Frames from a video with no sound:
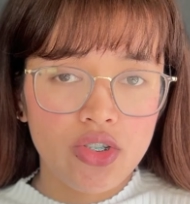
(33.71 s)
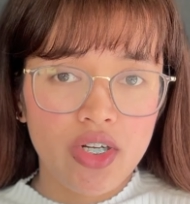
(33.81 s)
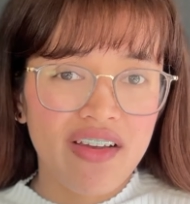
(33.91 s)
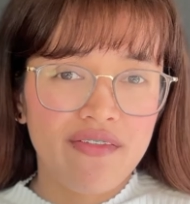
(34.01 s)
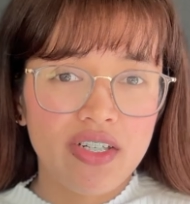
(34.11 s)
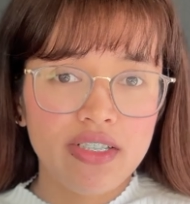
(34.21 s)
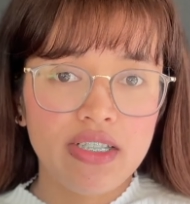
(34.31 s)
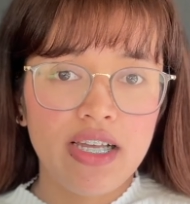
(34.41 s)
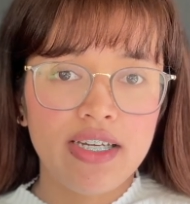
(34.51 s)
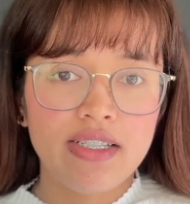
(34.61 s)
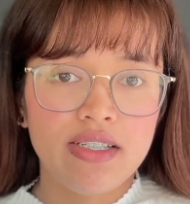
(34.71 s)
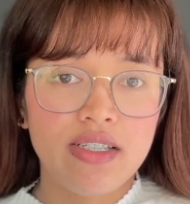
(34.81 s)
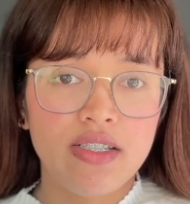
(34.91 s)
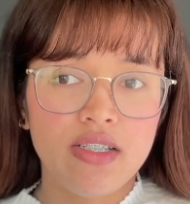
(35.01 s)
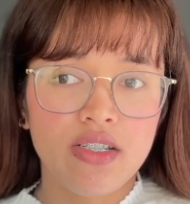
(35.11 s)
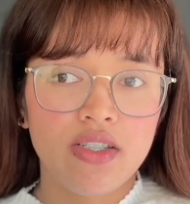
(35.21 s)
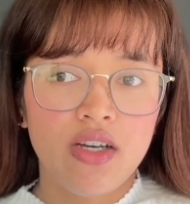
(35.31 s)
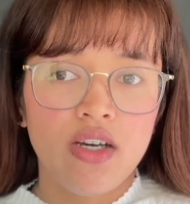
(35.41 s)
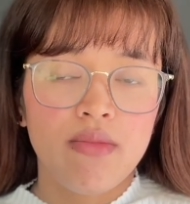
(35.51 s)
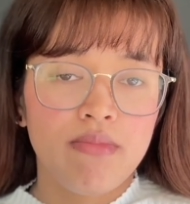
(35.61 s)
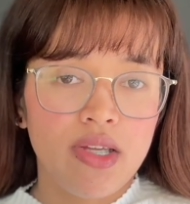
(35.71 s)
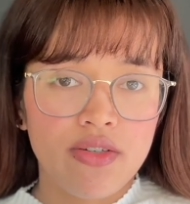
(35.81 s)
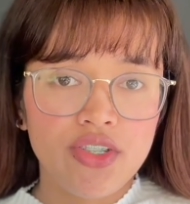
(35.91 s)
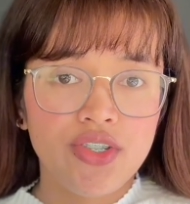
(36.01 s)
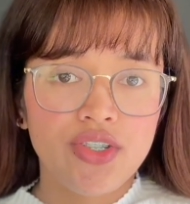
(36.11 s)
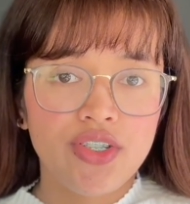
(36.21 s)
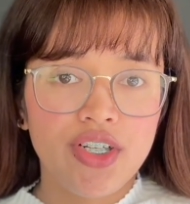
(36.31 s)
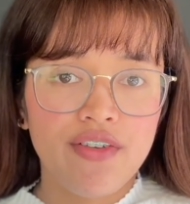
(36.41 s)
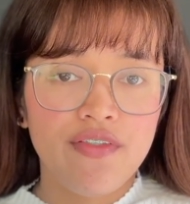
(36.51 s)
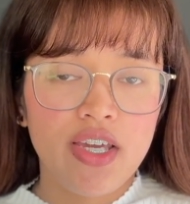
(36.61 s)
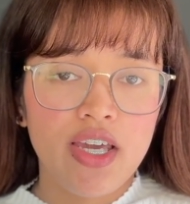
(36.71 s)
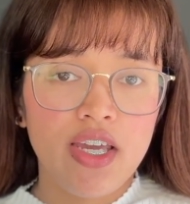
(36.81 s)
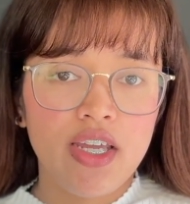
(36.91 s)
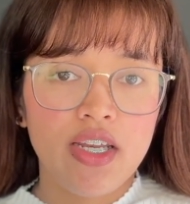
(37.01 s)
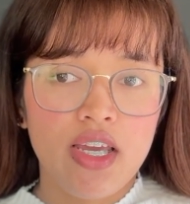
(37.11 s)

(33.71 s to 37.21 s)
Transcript: driver's license, marriage certificate,